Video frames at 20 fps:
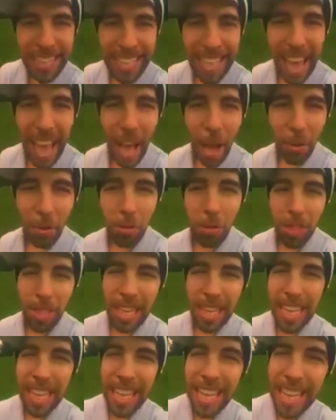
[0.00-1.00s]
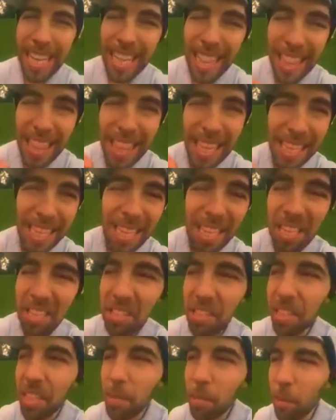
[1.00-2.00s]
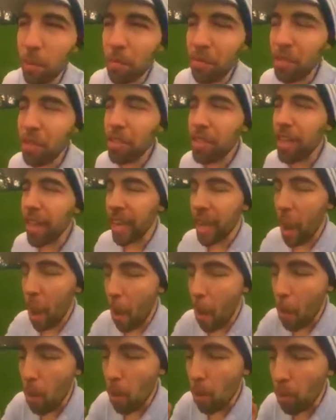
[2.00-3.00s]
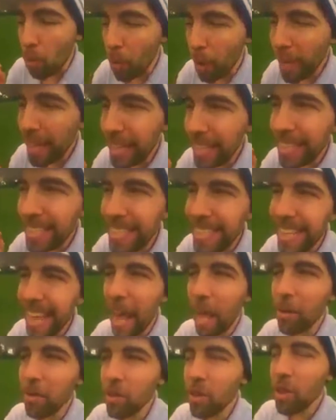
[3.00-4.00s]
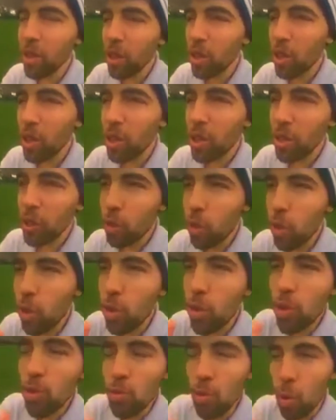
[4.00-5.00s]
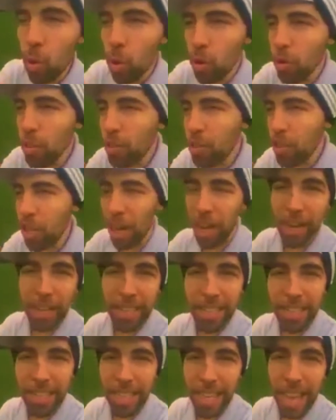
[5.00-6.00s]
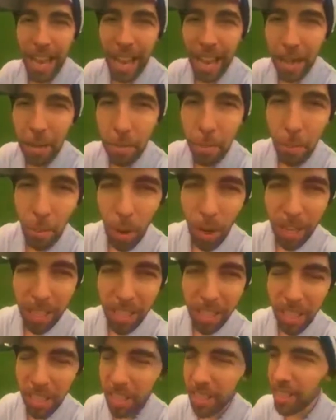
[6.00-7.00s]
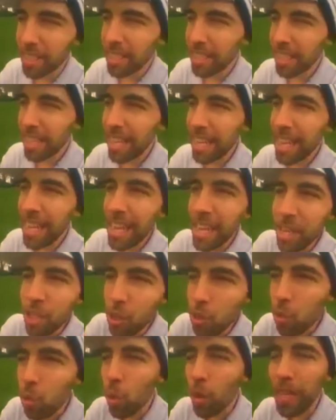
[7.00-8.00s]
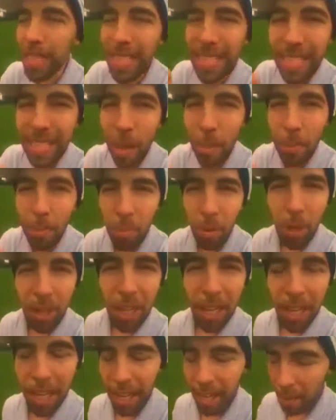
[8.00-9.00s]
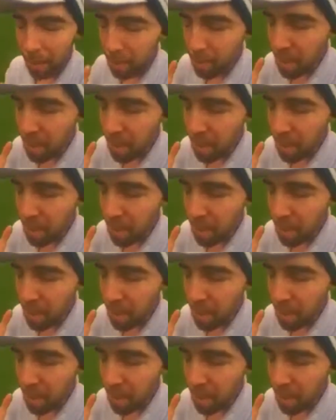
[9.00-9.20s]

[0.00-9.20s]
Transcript: it down. This is the tip of the day. Break it down to smaller chunks and practice each one separately.